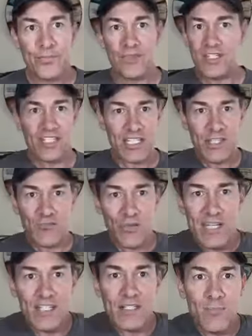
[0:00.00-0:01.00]
Just get
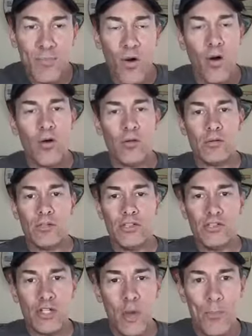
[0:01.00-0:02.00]
reasonable. You're
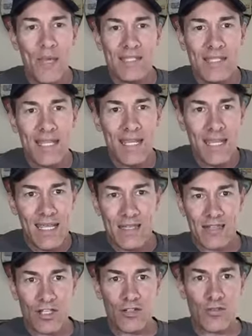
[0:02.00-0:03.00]
too busy to eat
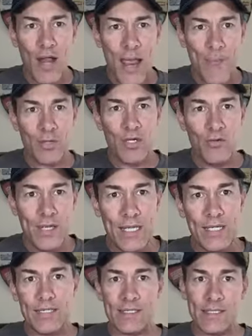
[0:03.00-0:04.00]
the crap you
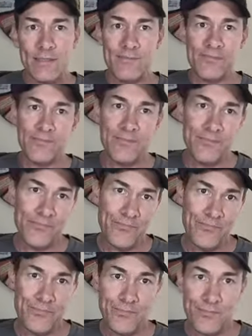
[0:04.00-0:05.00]
eat.
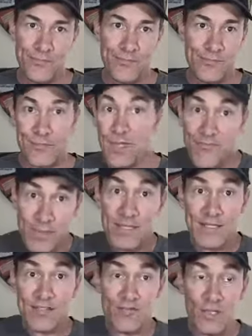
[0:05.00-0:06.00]
If
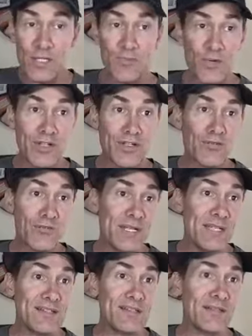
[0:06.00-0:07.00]
busy is really one of your
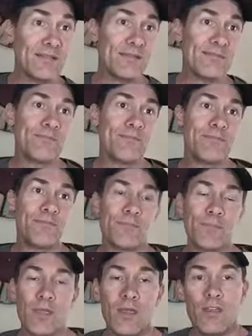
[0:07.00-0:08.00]
reasons.
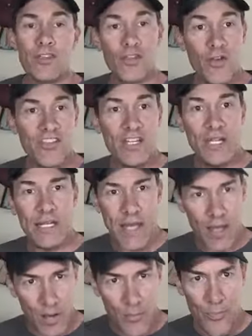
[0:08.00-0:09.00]
So if you need
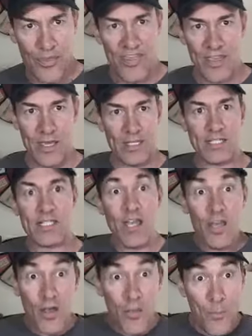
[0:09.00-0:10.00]
help with this,
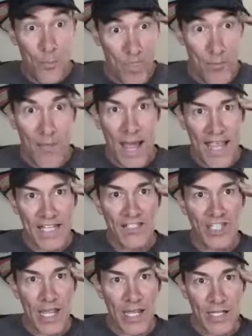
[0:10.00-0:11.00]
the mind
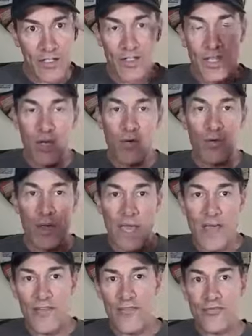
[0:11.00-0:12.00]
change, we
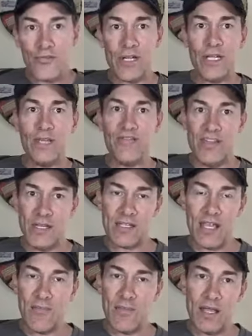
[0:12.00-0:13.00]
have a free event
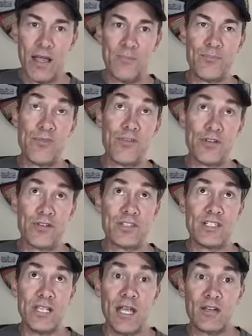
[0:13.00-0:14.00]
coming up
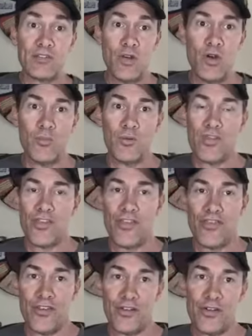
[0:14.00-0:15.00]
Thursday, October the
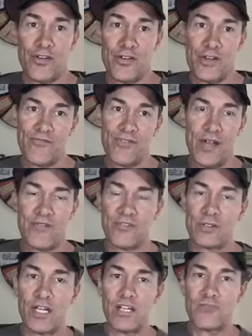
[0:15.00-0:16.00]
3rd at
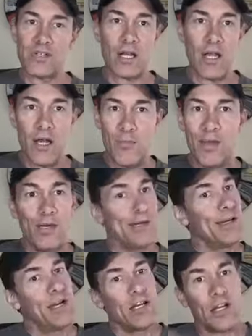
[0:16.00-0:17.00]
Frankfort Country Club.
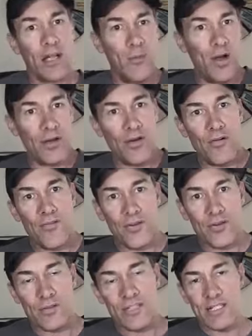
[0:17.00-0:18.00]
Come on
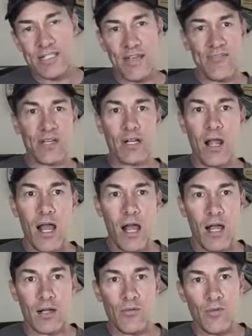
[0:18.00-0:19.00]
over. It's at 7
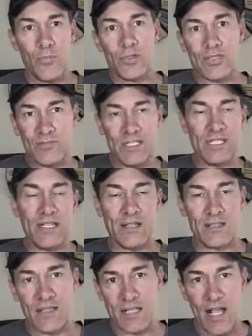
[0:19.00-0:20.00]
o'clock. We'll put some details
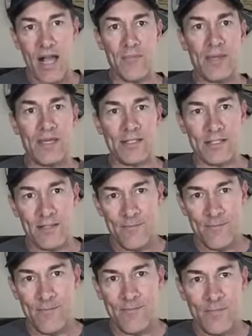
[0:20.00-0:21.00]
in the comments.
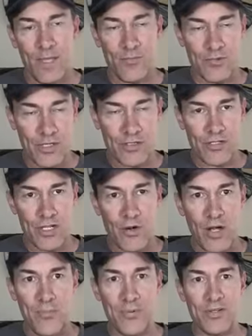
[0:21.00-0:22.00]
I'm Trainer Joe
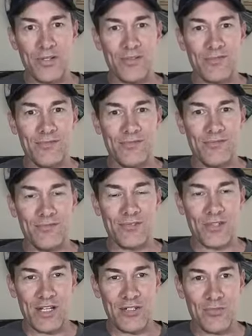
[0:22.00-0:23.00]
helping you
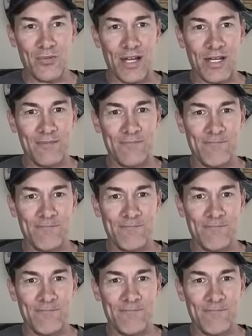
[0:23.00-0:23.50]
train your brain